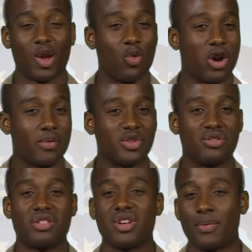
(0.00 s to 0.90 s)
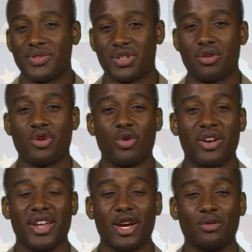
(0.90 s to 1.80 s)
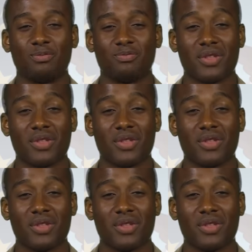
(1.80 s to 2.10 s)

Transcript: Welcome to another episode of The Rundown.